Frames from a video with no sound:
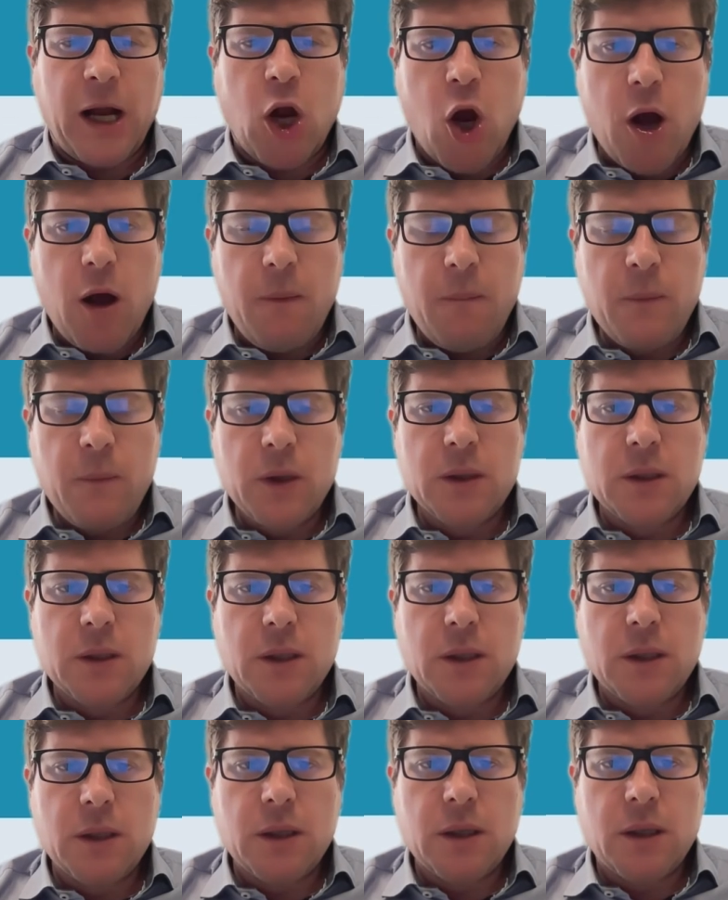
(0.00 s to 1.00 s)
common
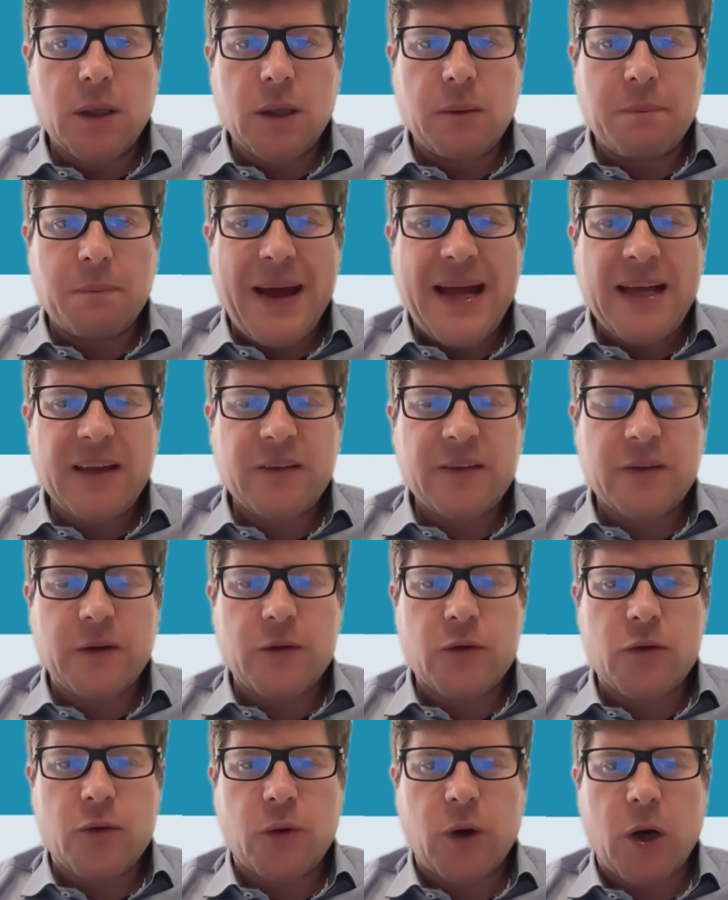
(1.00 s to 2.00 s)

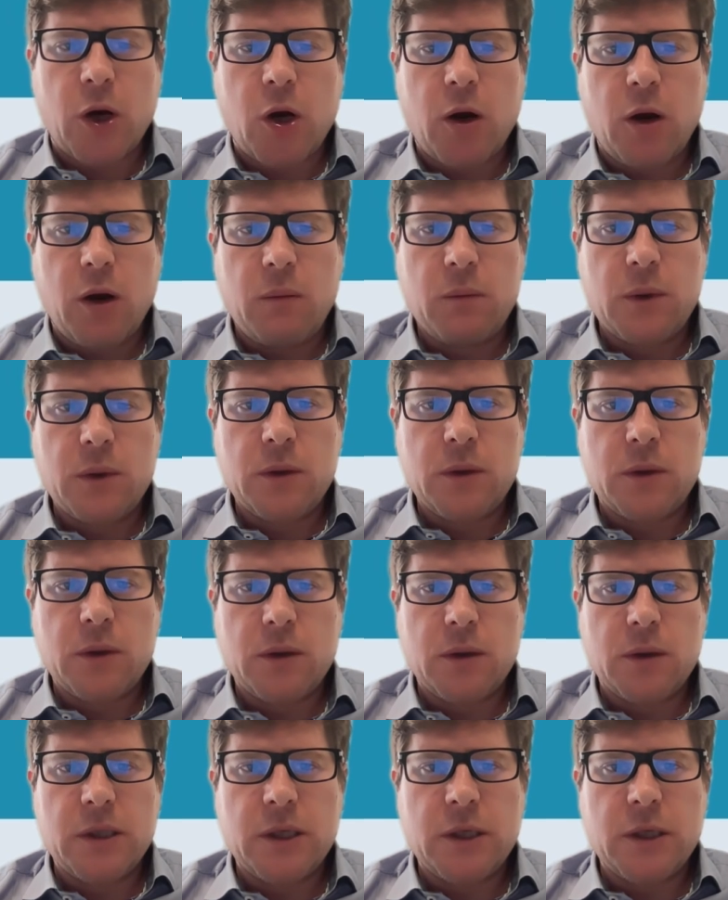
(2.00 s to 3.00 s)
message or a
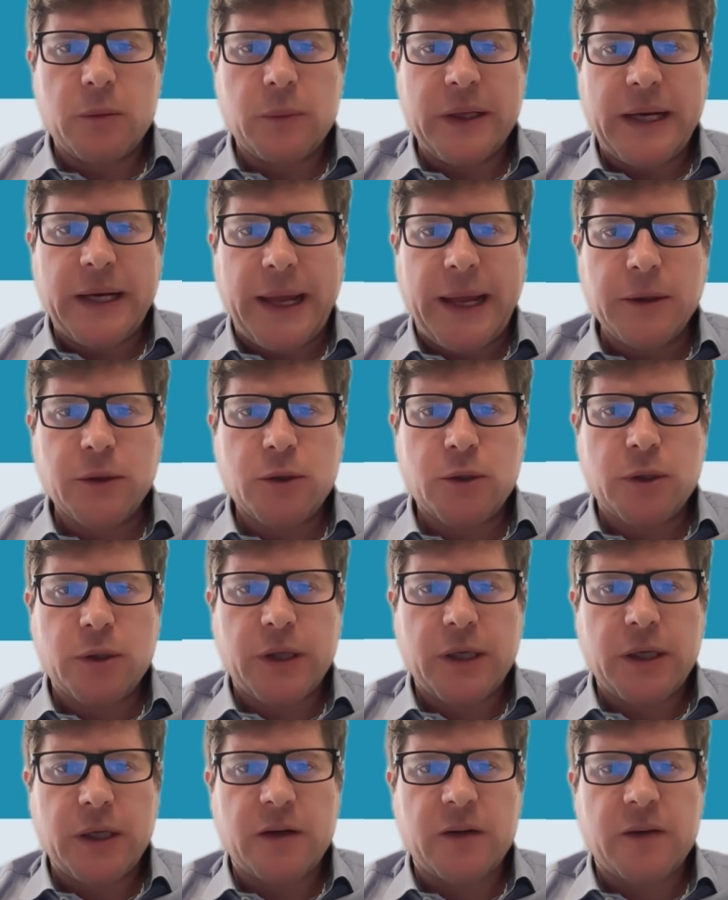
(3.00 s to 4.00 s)
common denominator
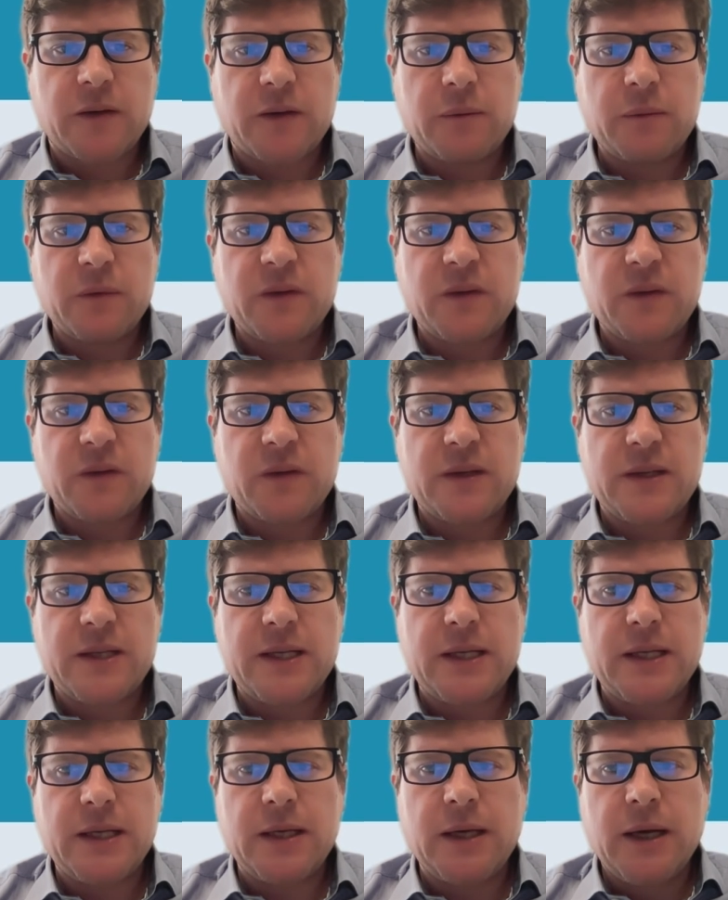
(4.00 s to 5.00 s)
here seems
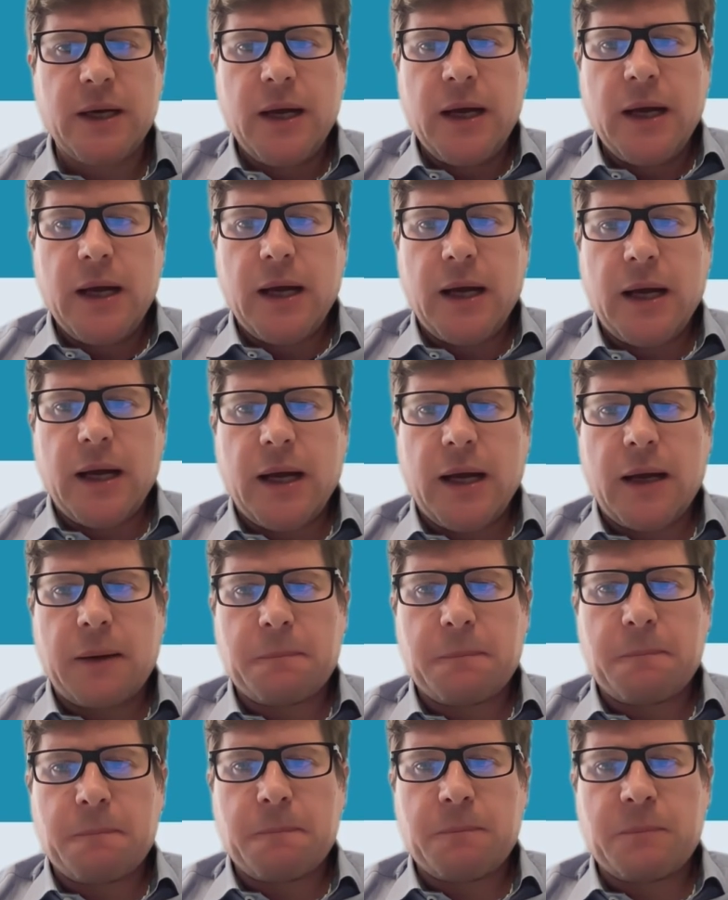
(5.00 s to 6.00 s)
the
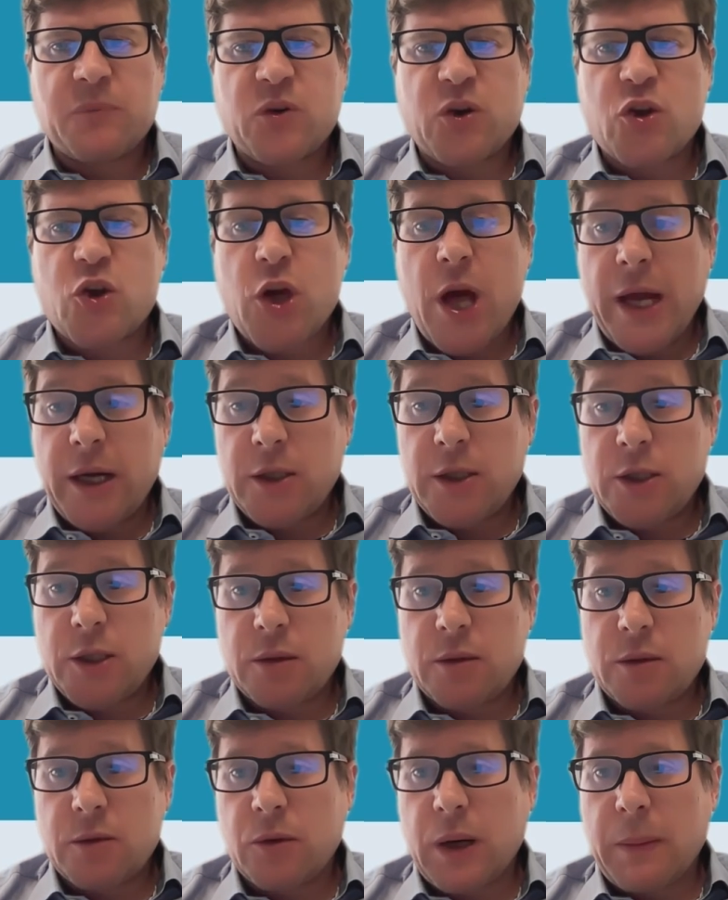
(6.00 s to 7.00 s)

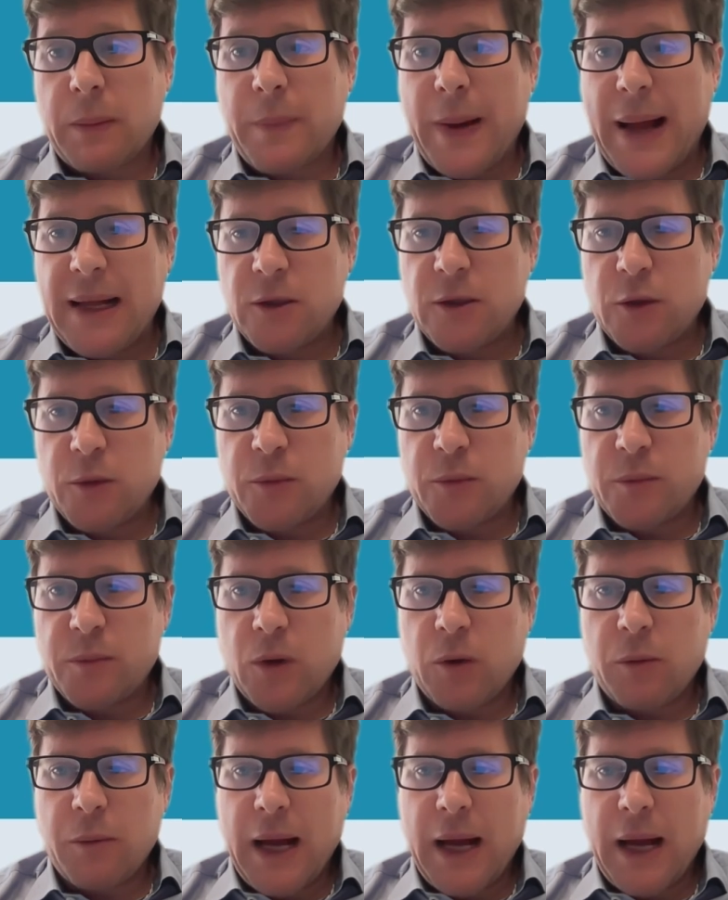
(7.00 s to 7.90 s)
rejection or abandonment